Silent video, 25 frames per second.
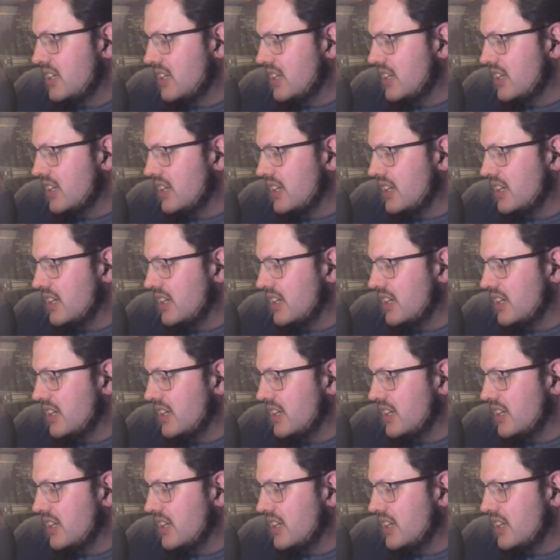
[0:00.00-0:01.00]

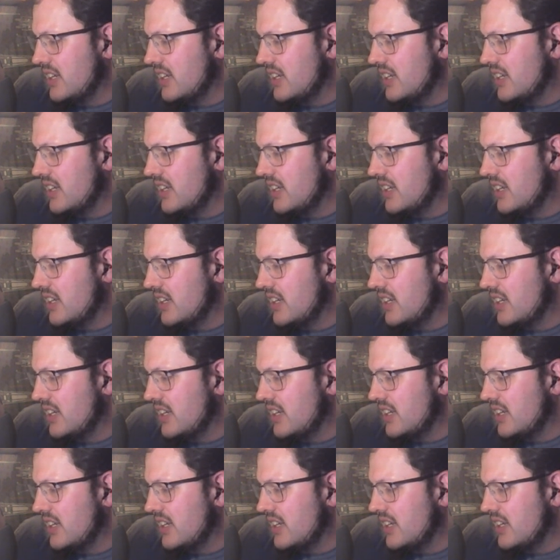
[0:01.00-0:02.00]
and it's my buddy Taylor
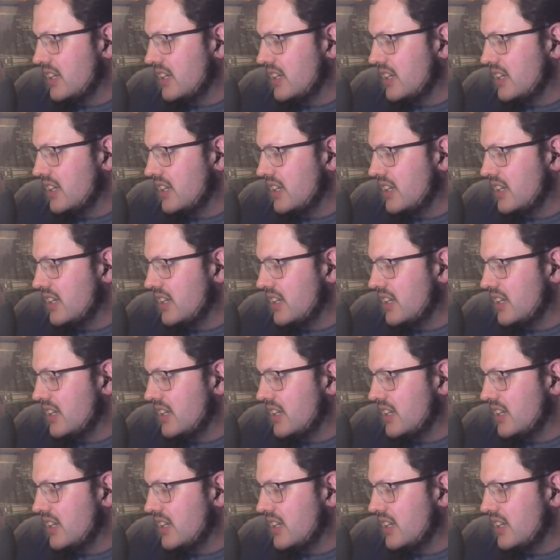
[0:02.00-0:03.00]
Blake Ward calling me
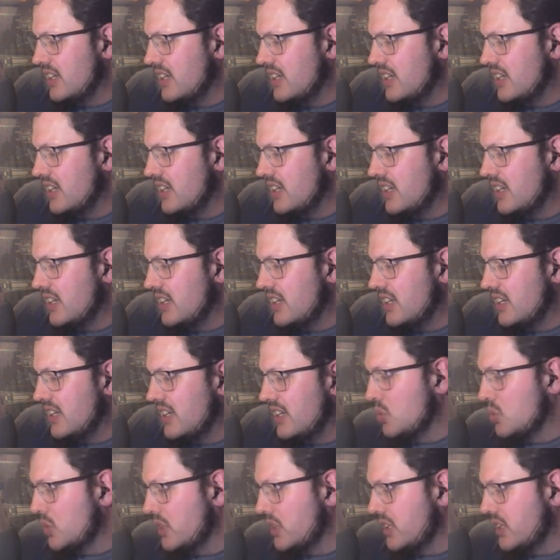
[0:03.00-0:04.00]
to tell him I'm
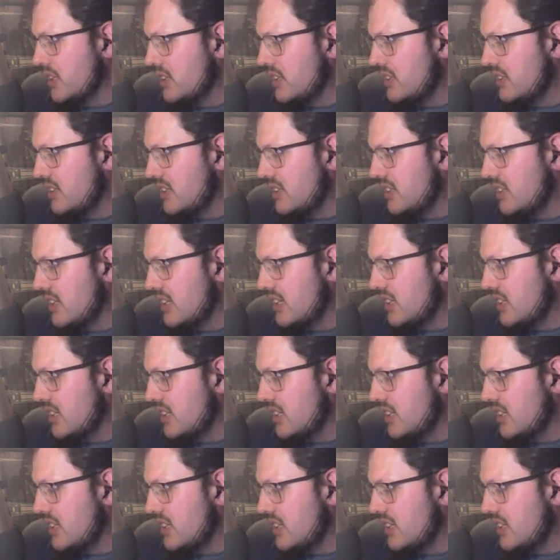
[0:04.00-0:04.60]
recording and that I